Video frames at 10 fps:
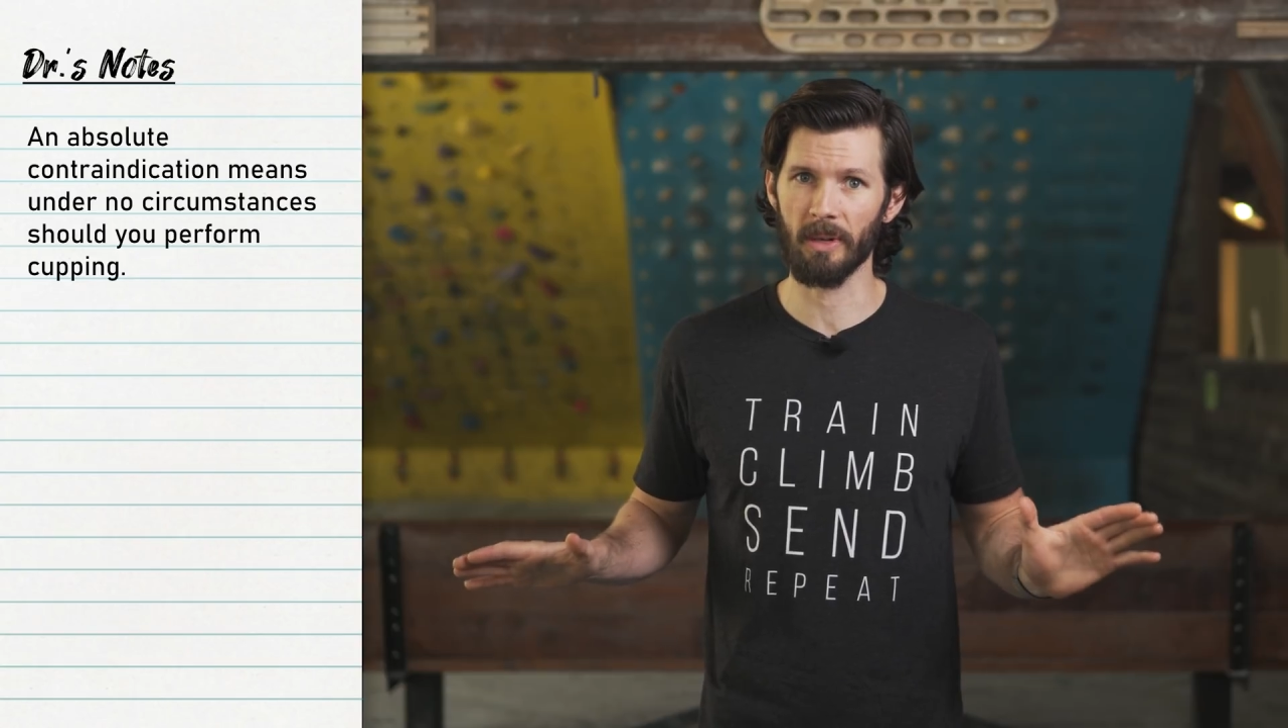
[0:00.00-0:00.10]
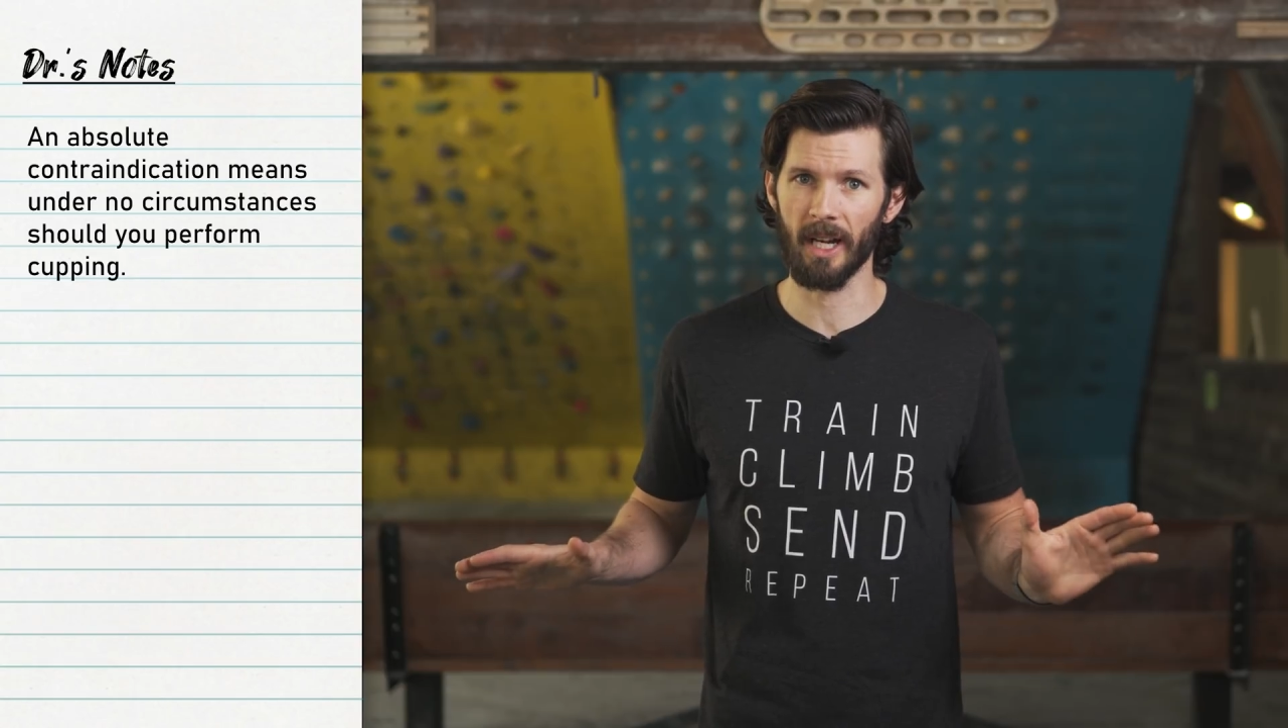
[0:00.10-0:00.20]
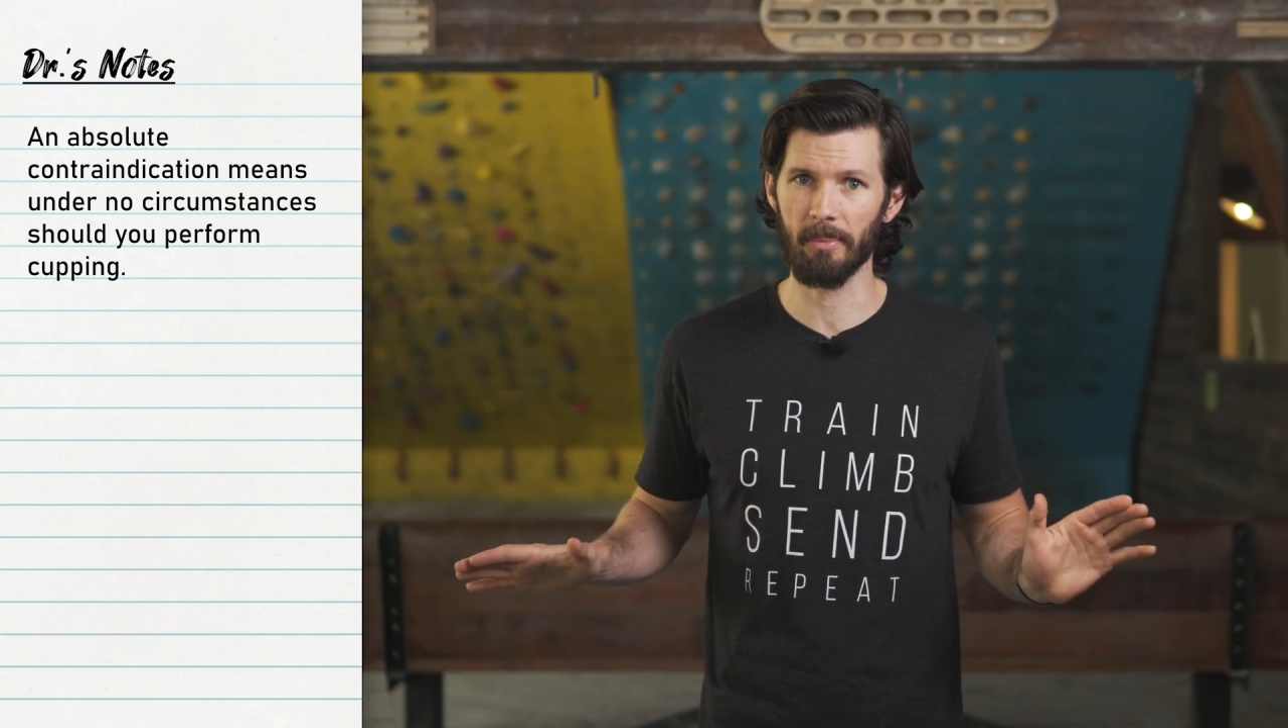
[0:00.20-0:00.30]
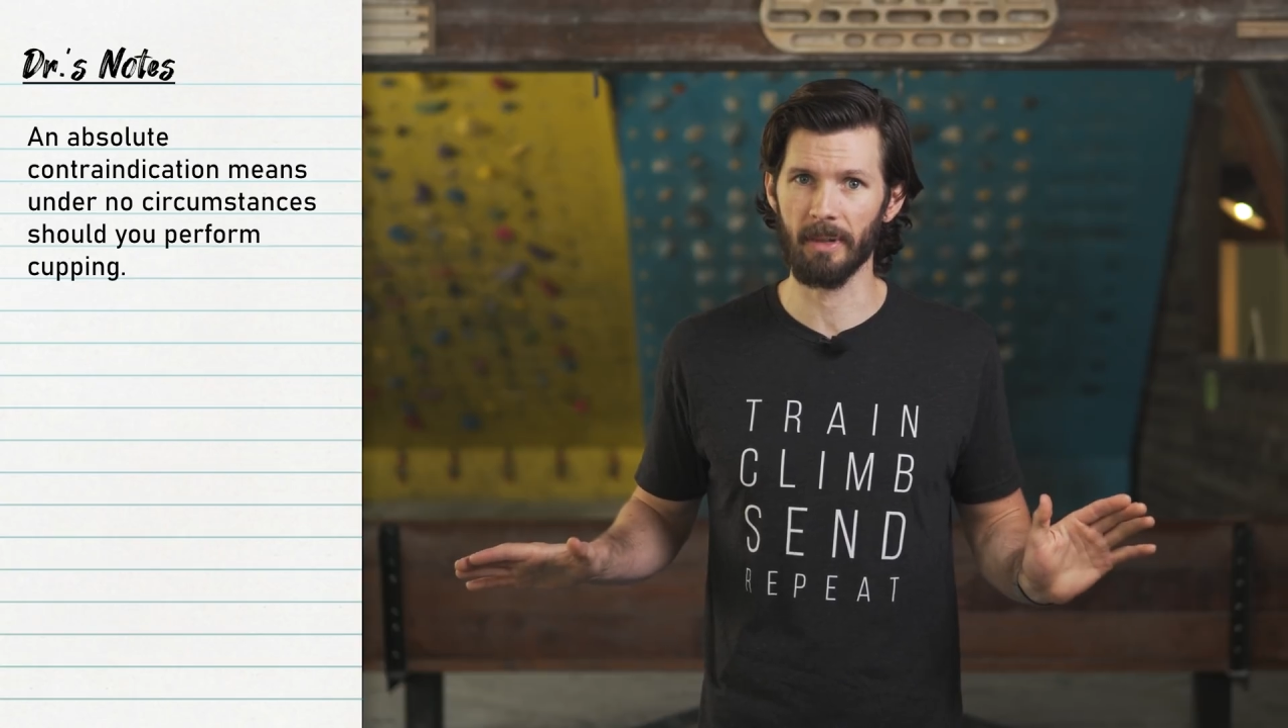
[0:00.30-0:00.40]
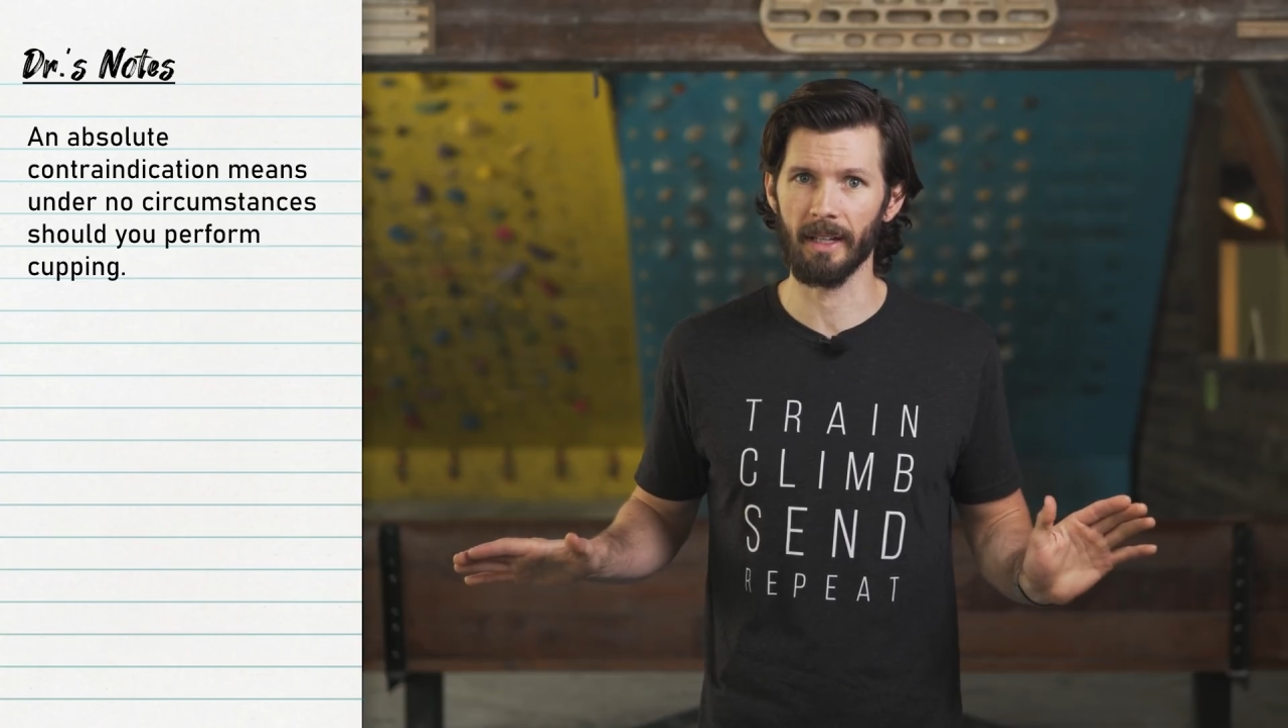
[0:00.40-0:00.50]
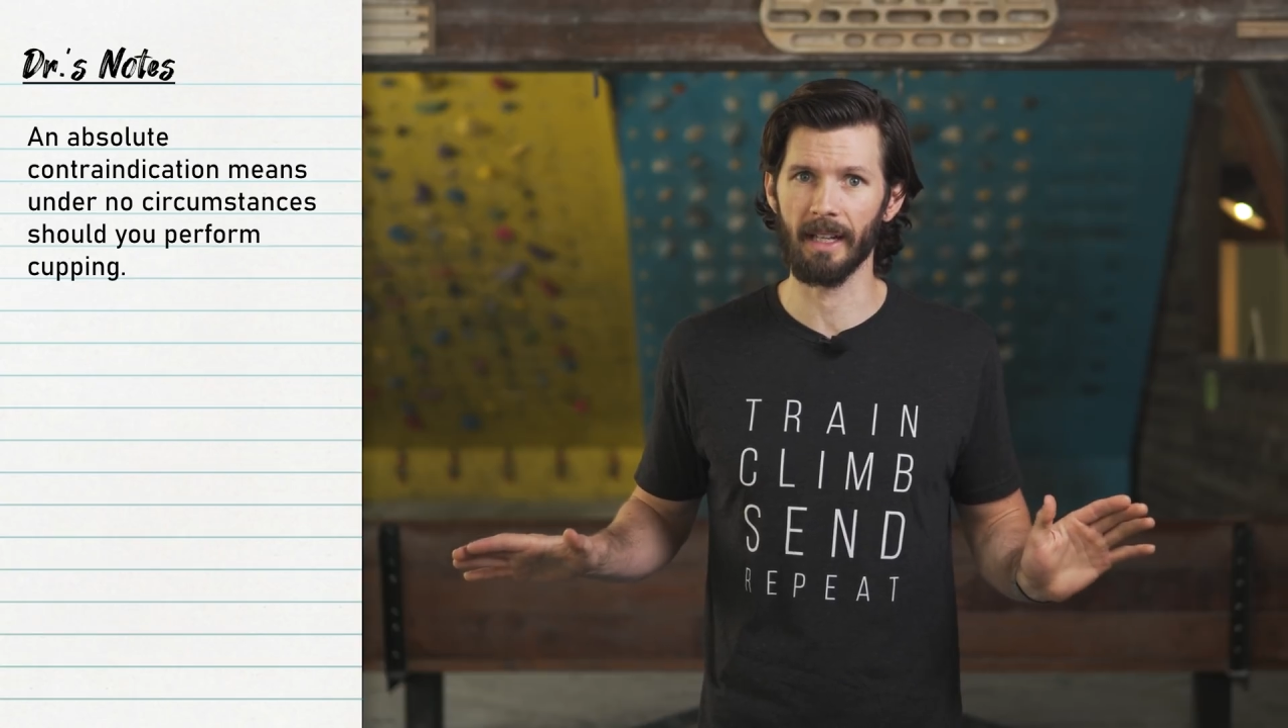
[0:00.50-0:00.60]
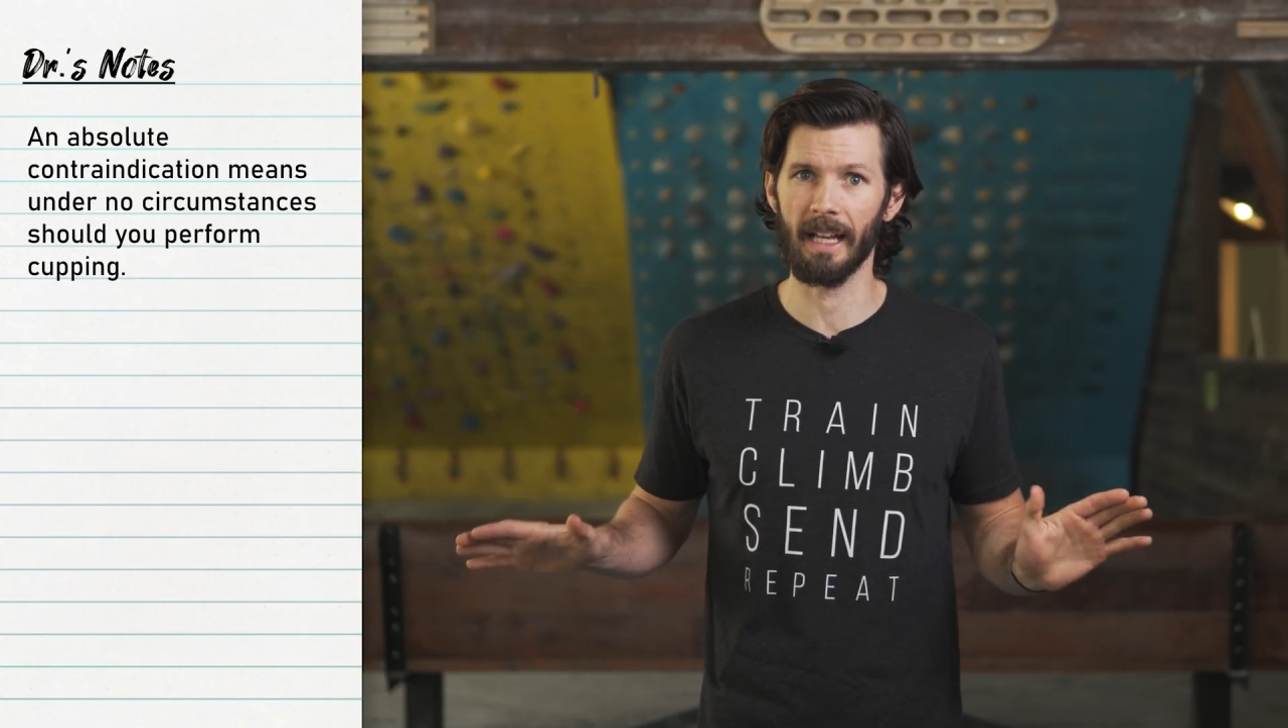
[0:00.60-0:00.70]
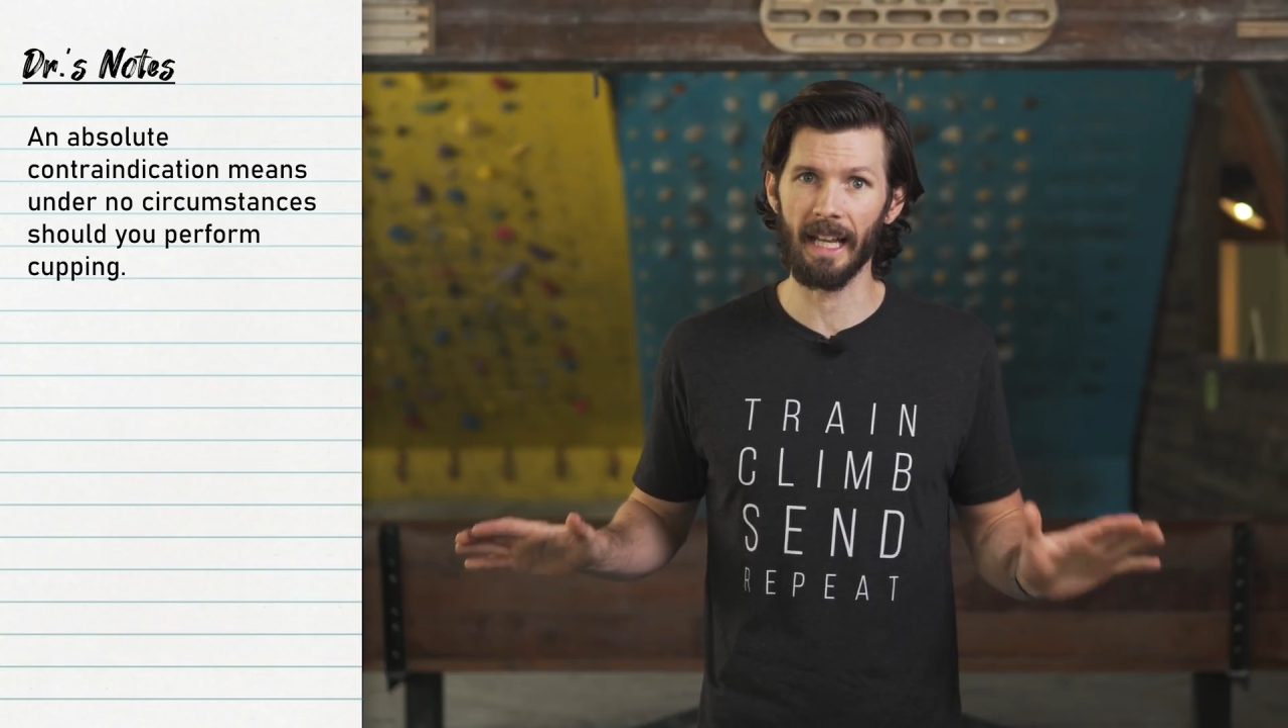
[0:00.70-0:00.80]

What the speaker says: cupping